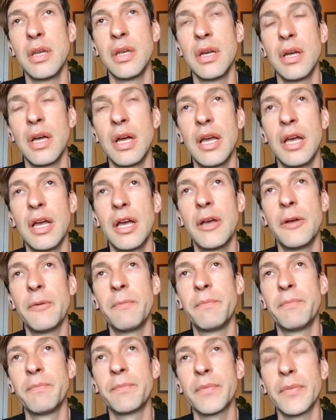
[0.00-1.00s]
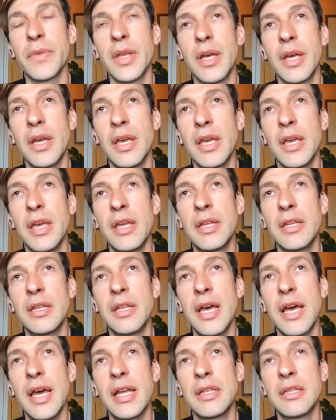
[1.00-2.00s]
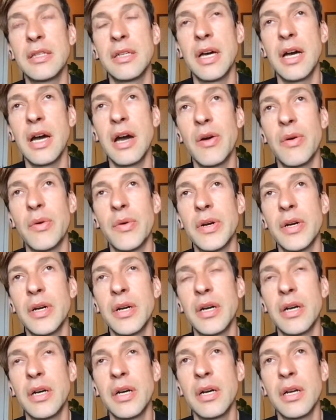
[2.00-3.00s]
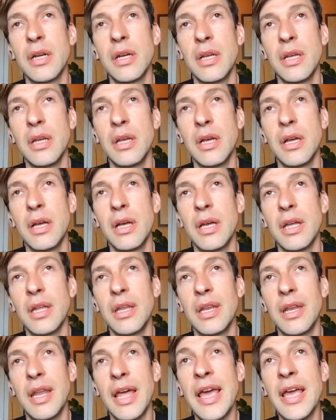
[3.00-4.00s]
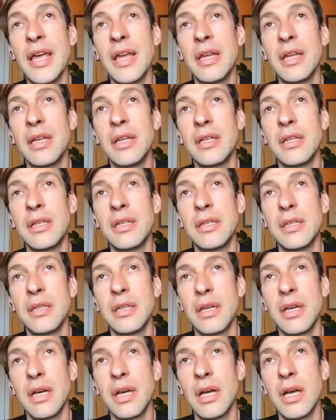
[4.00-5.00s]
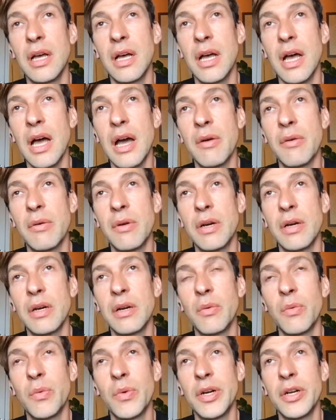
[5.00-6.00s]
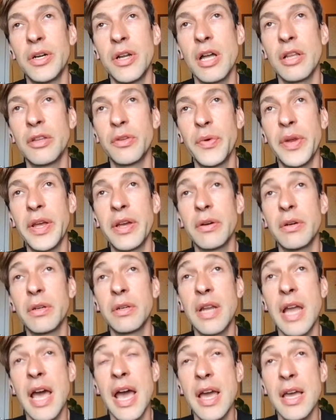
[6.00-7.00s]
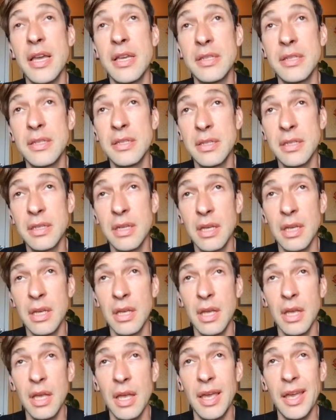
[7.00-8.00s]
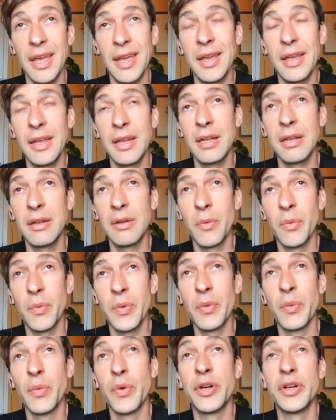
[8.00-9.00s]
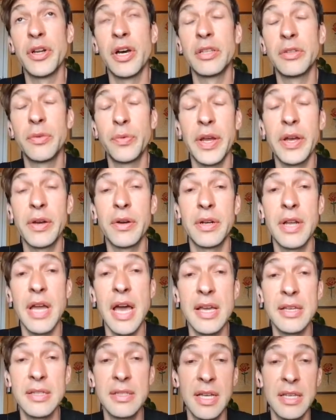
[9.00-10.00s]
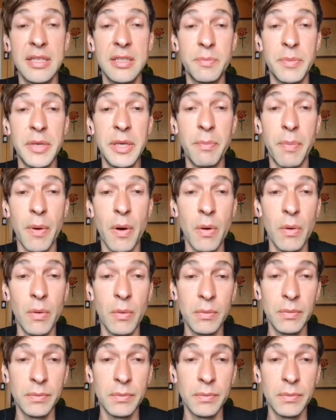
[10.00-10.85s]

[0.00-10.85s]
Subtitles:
and that our land were not recognized, and we were not recognized as people,